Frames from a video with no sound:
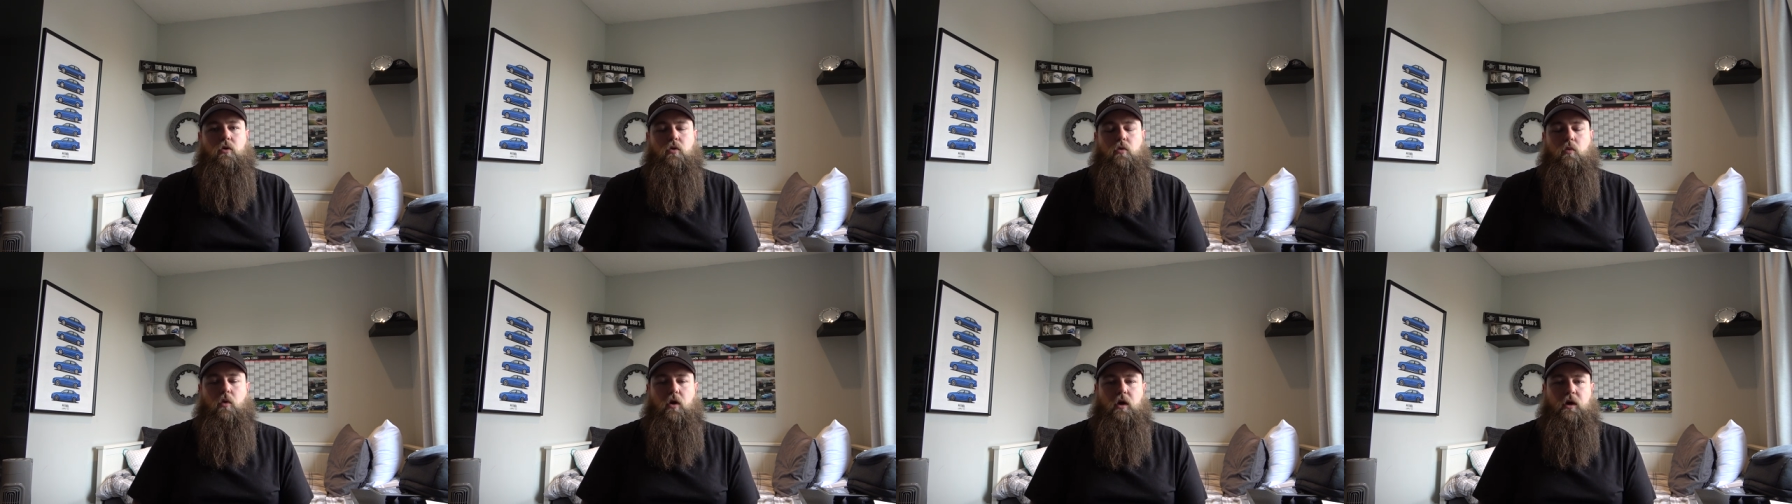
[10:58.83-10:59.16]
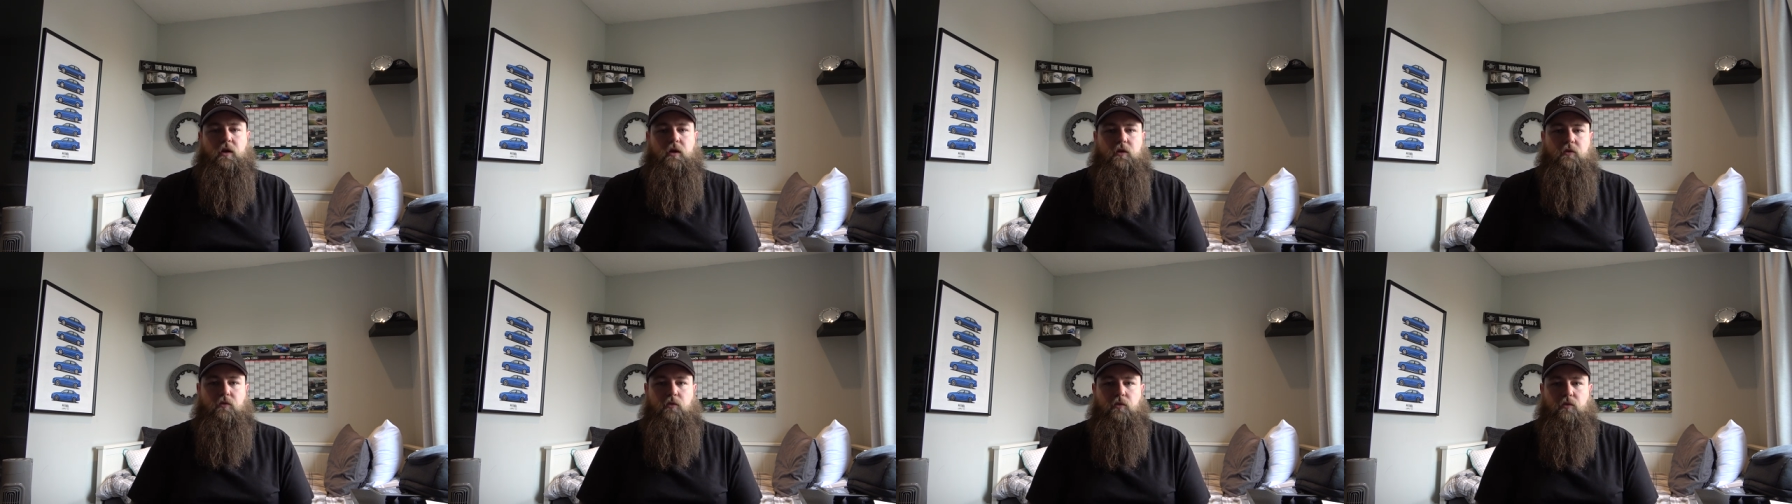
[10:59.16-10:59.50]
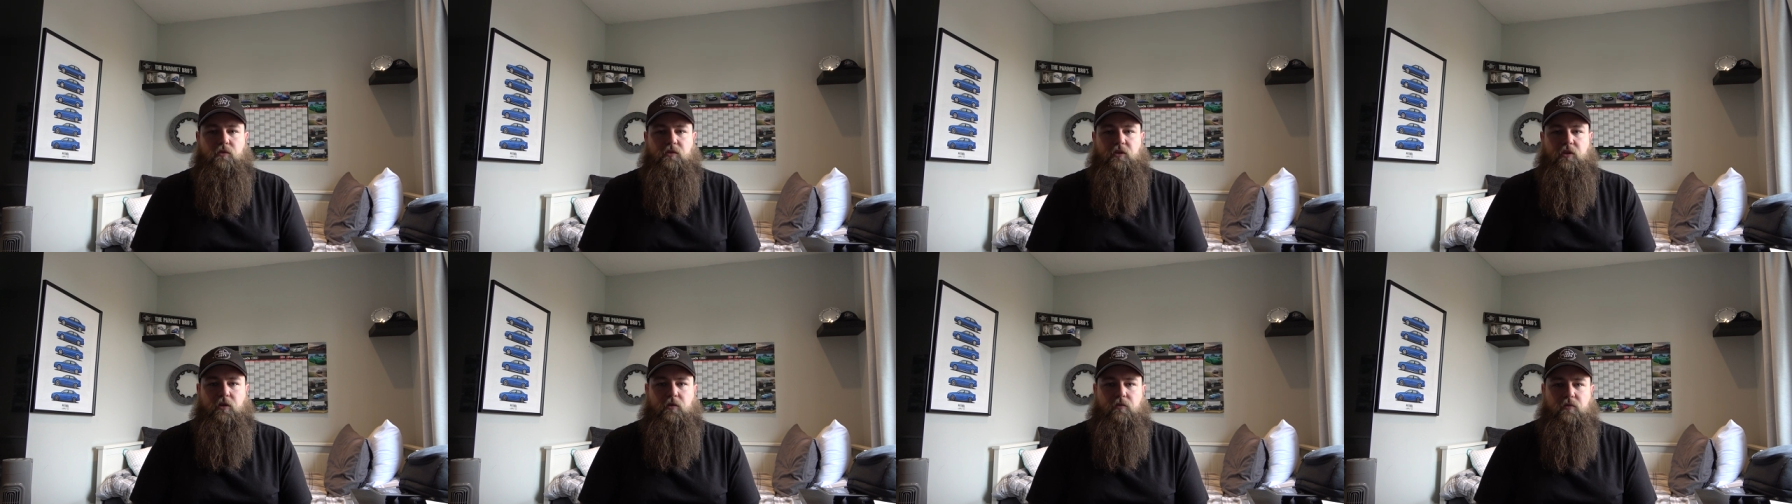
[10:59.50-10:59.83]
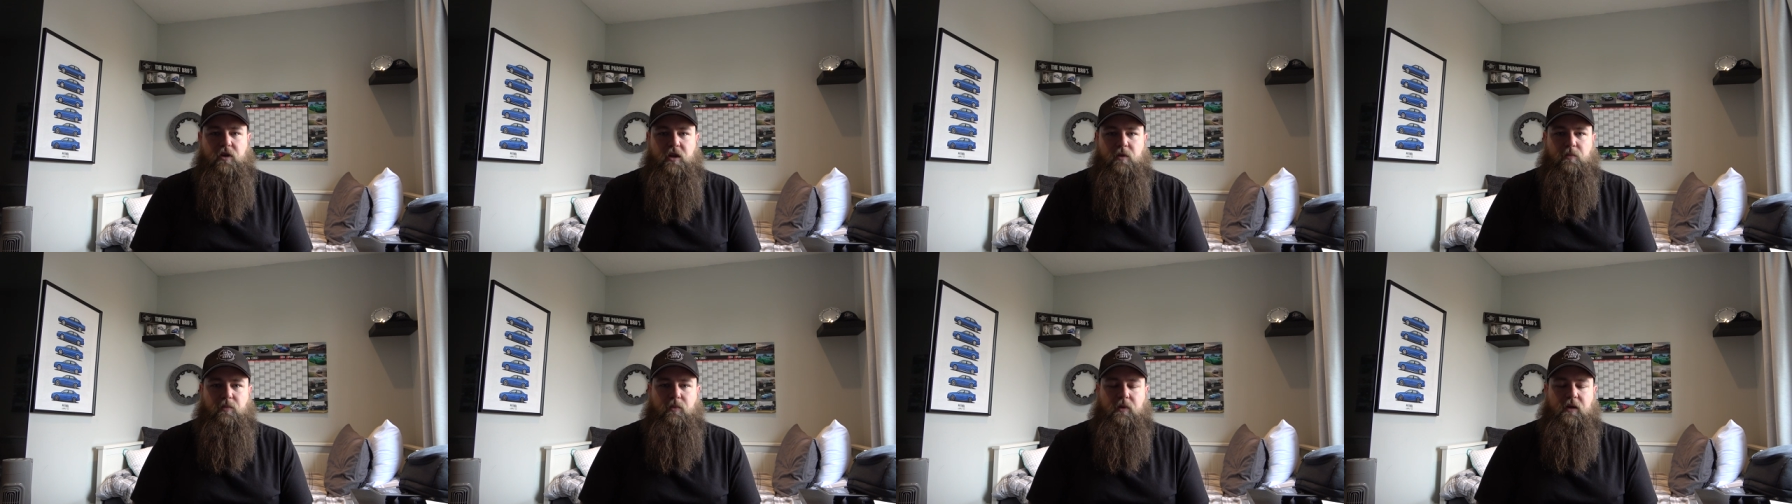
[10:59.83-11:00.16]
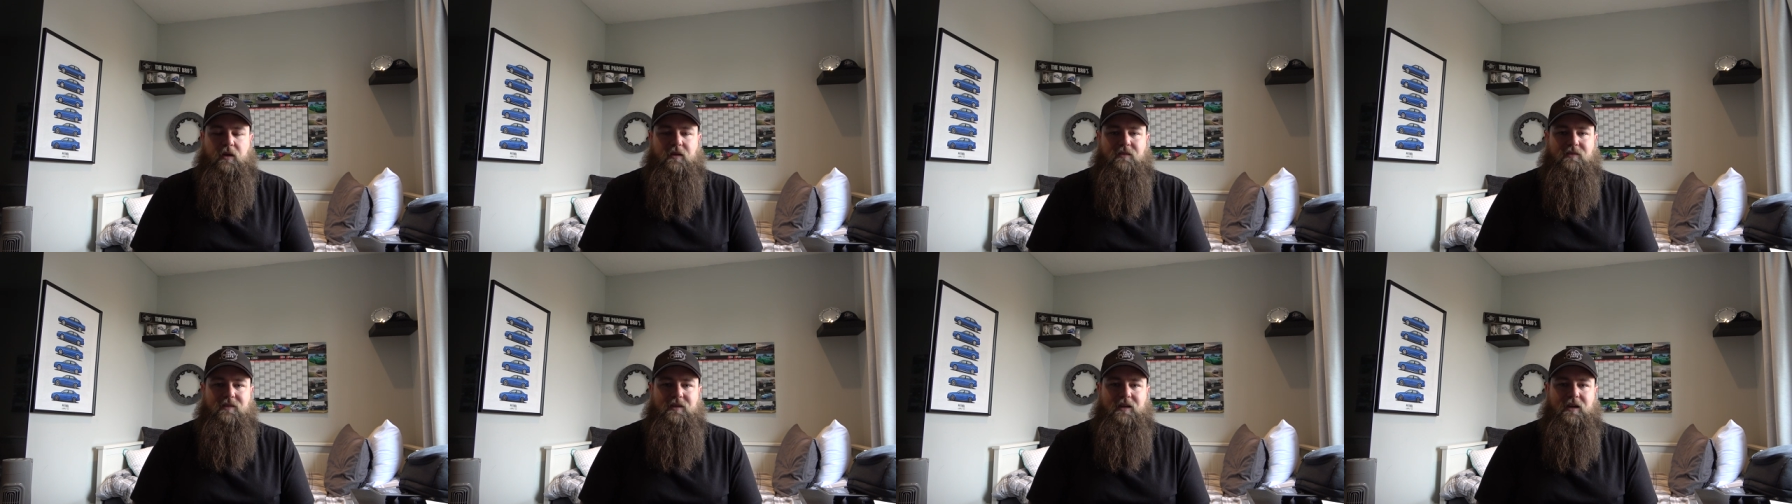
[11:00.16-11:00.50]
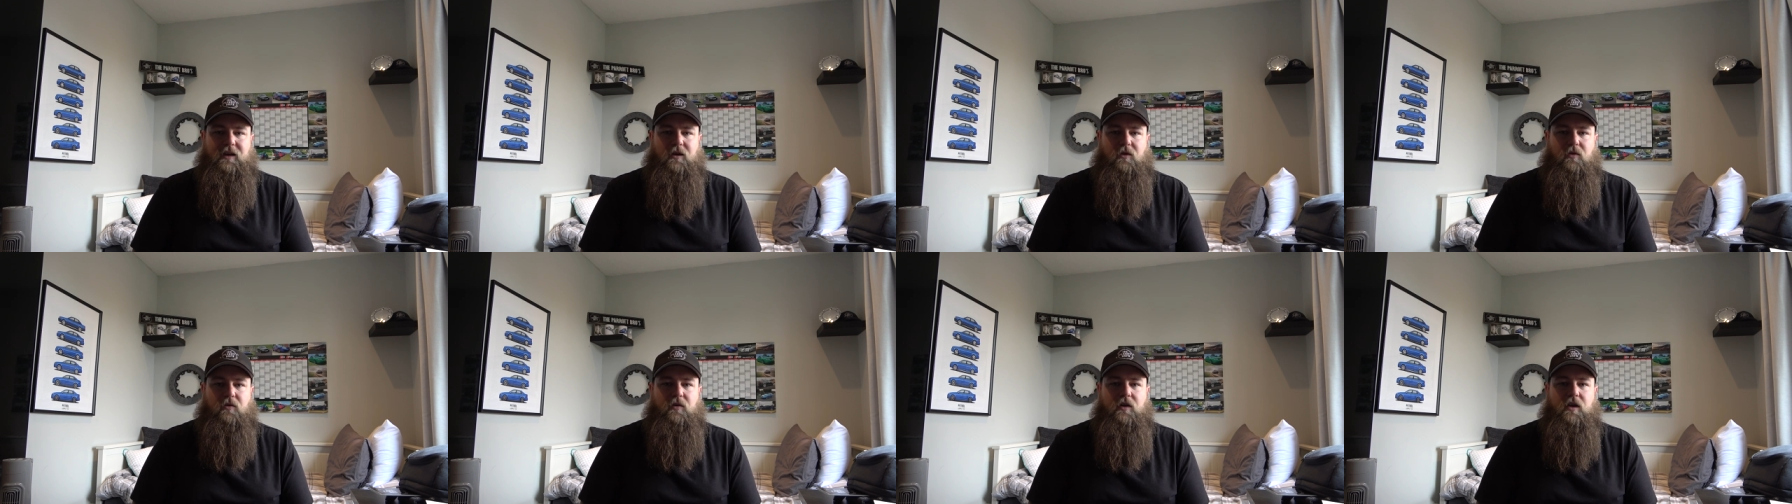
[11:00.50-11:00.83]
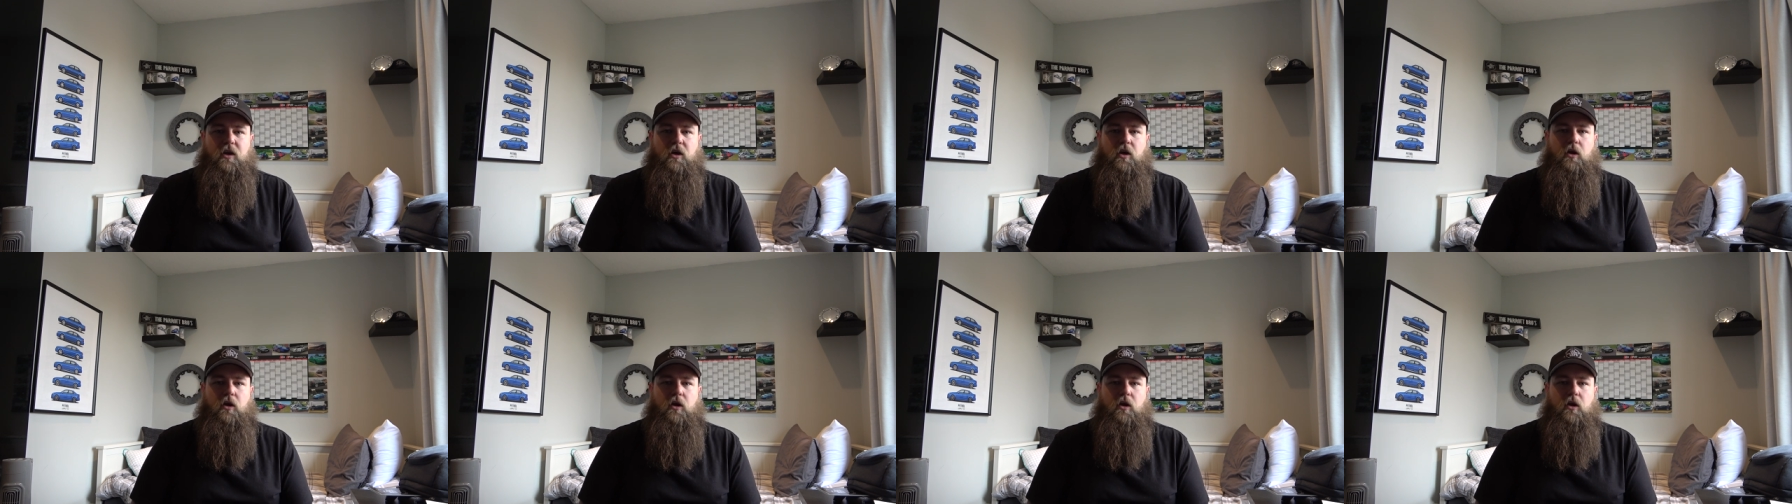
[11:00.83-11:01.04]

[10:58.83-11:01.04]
cool, what can I do to the rear brakes now?